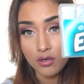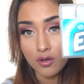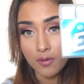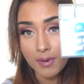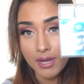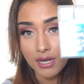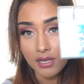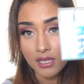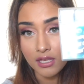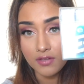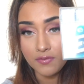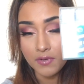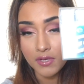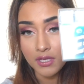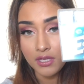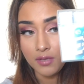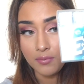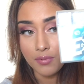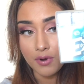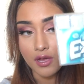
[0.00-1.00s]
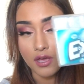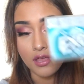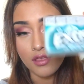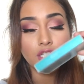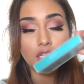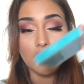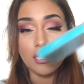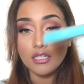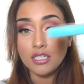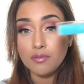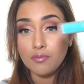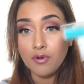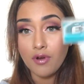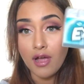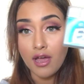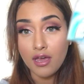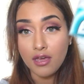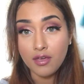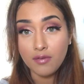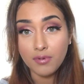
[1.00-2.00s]
nobody likes funky breath. Shout out to
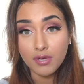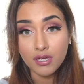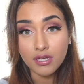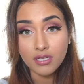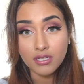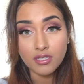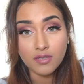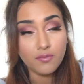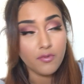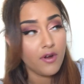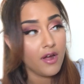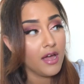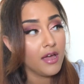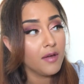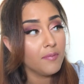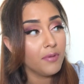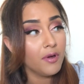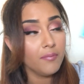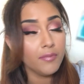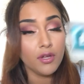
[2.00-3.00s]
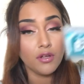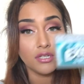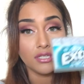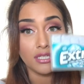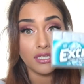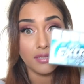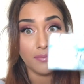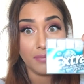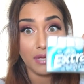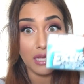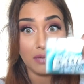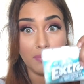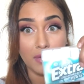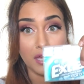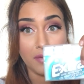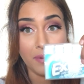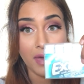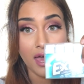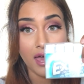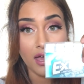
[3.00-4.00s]
Mariah, because Mariah put me onto the
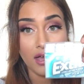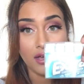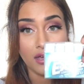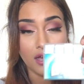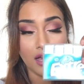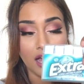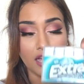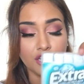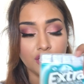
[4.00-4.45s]
big pack.